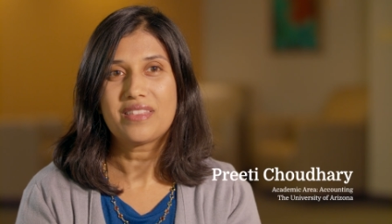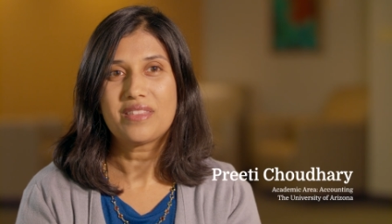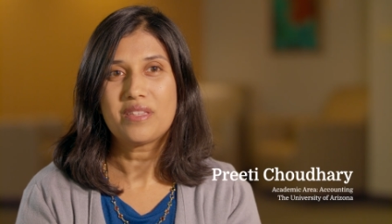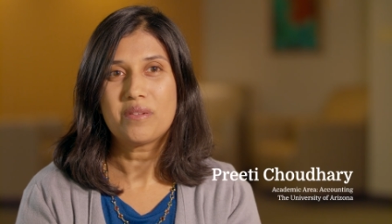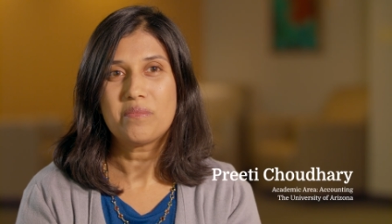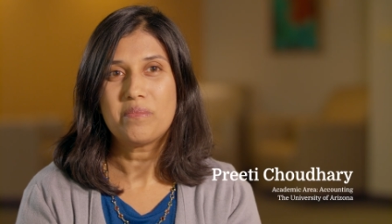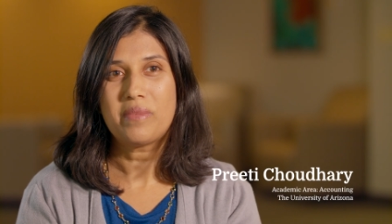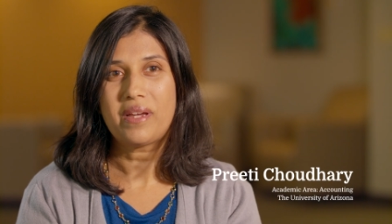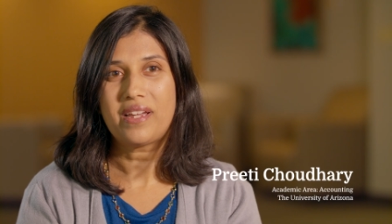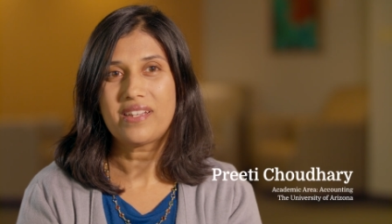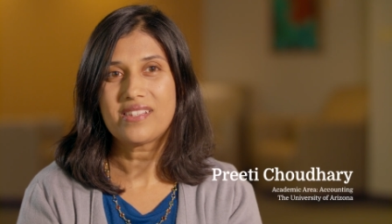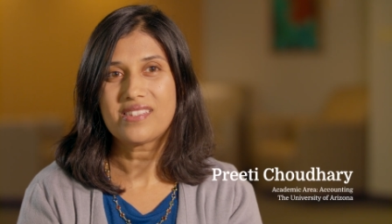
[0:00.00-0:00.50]
the
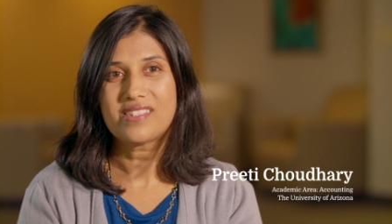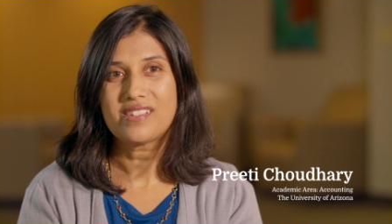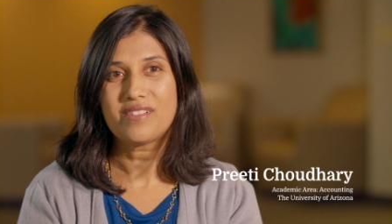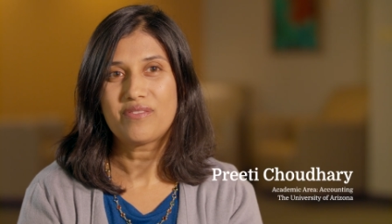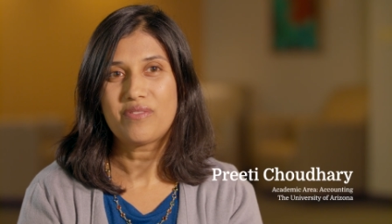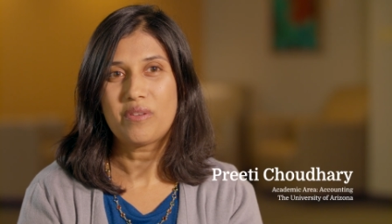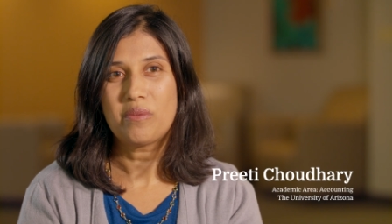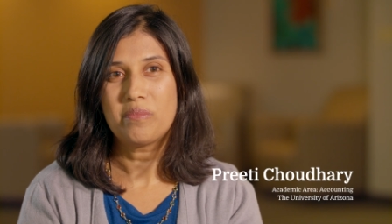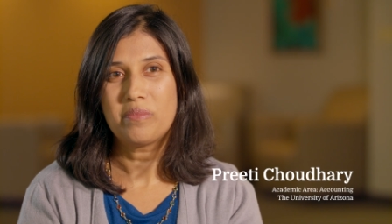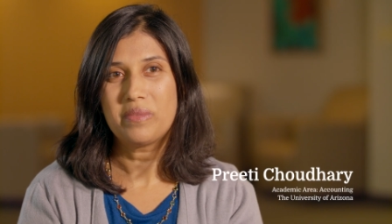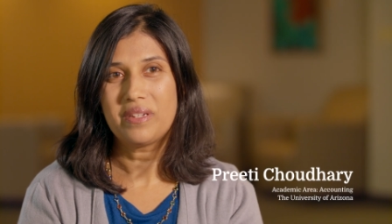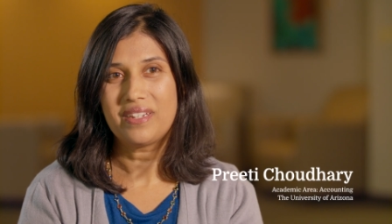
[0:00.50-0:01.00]
best of
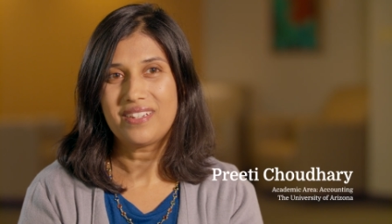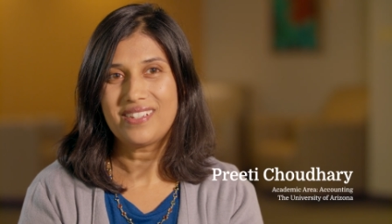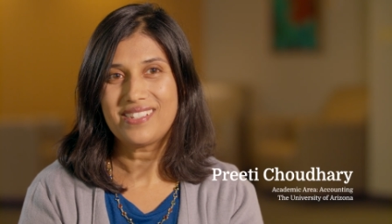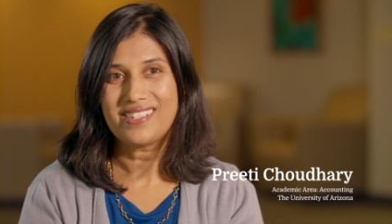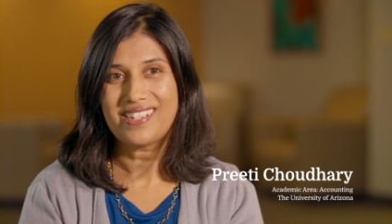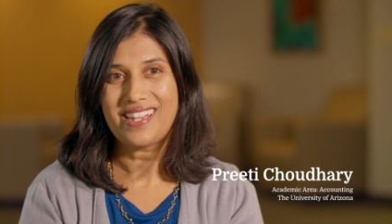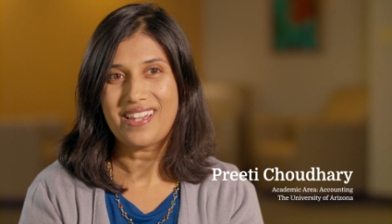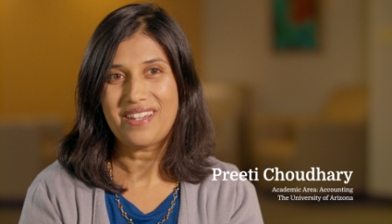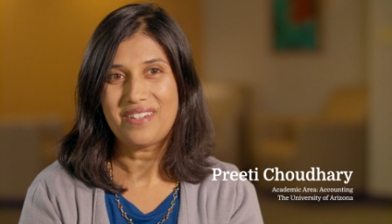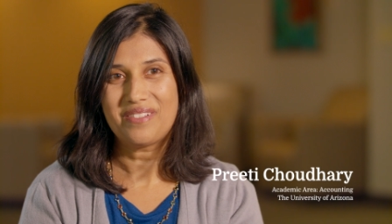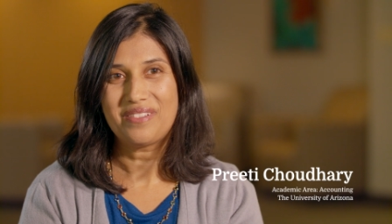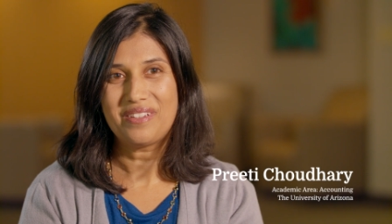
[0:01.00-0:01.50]
a big
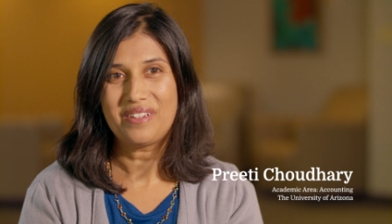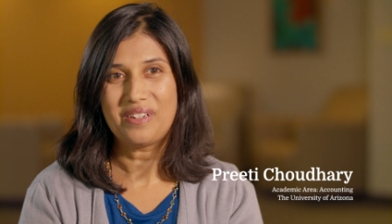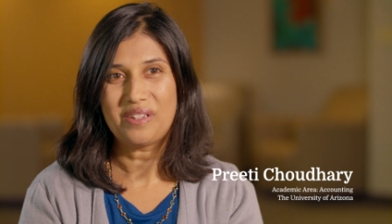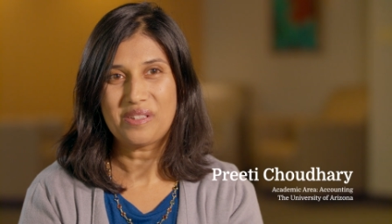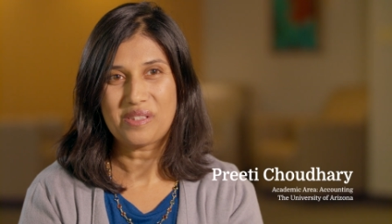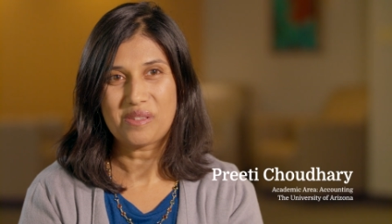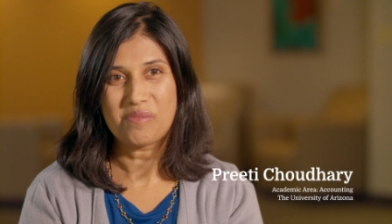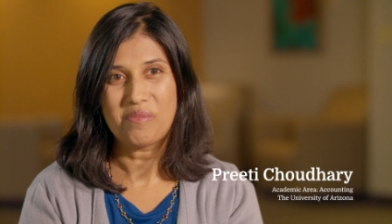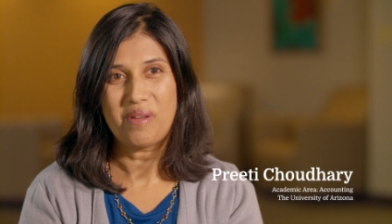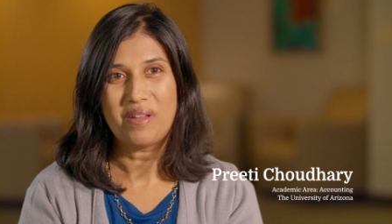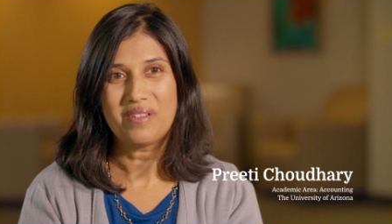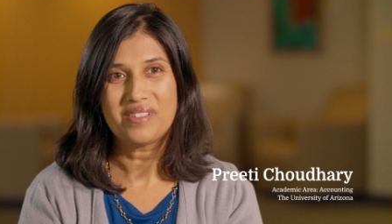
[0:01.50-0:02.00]
town and a
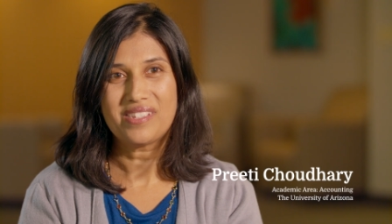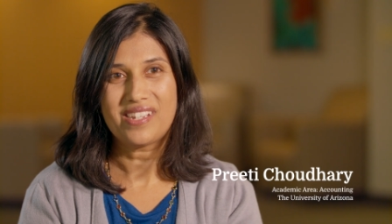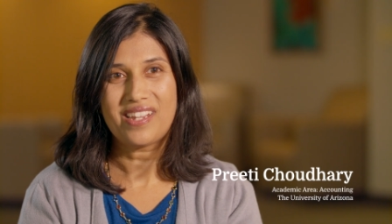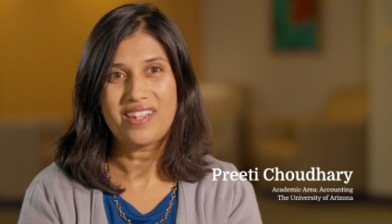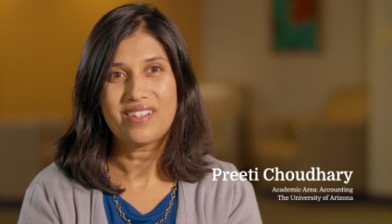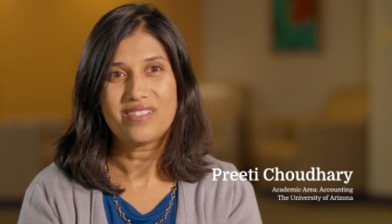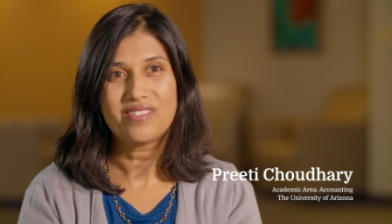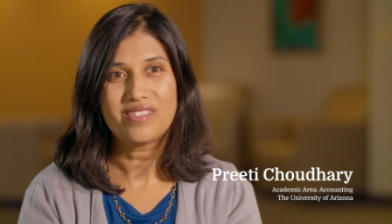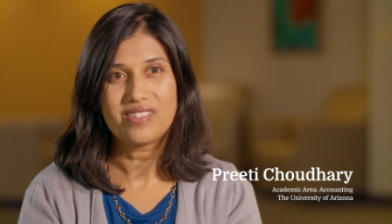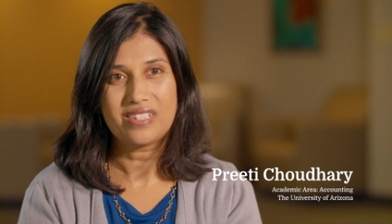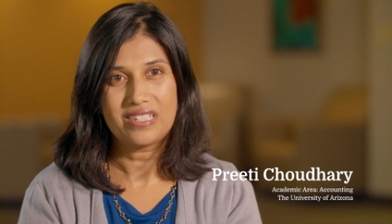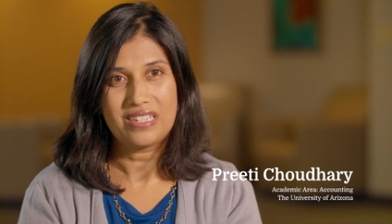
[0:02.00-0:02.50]
small
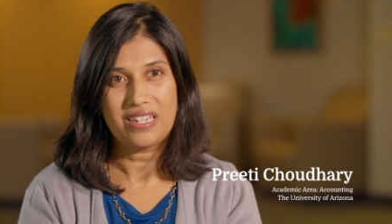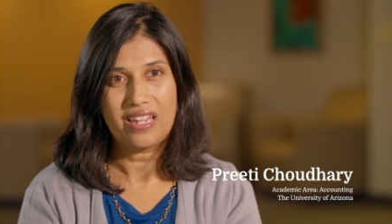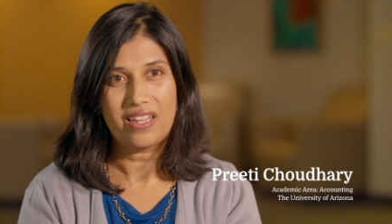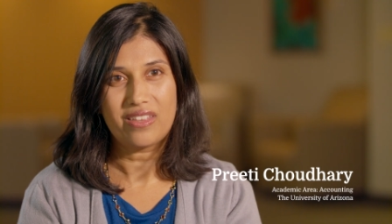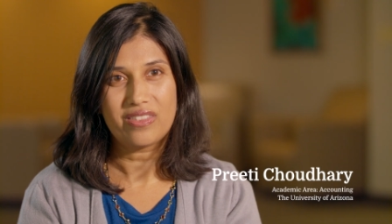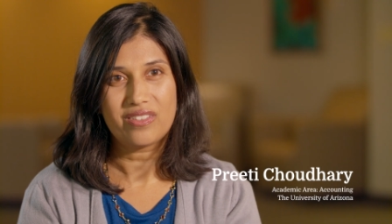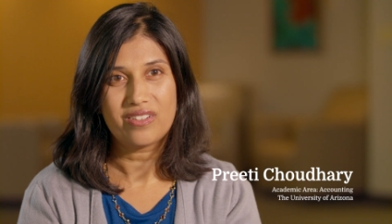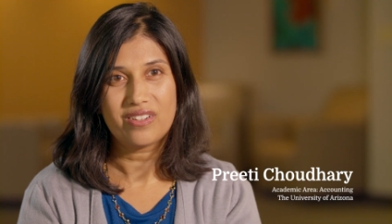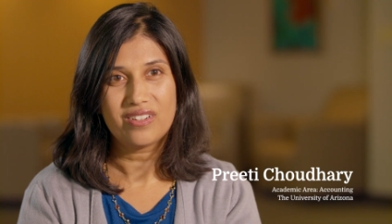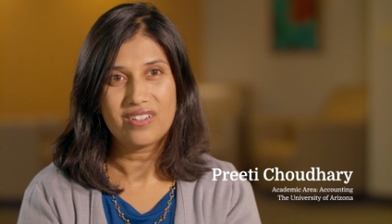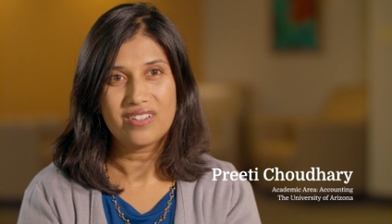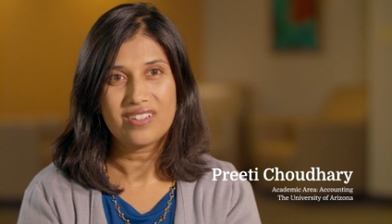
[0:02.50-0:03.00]
town
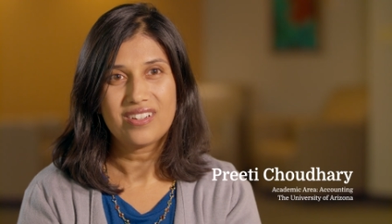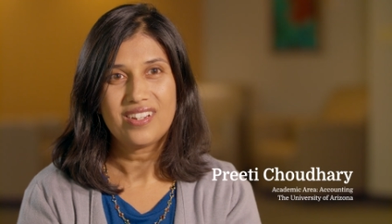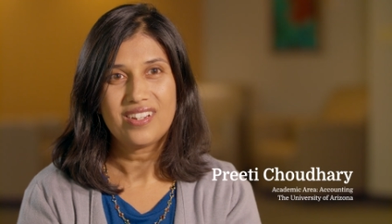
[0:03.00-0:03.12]
together.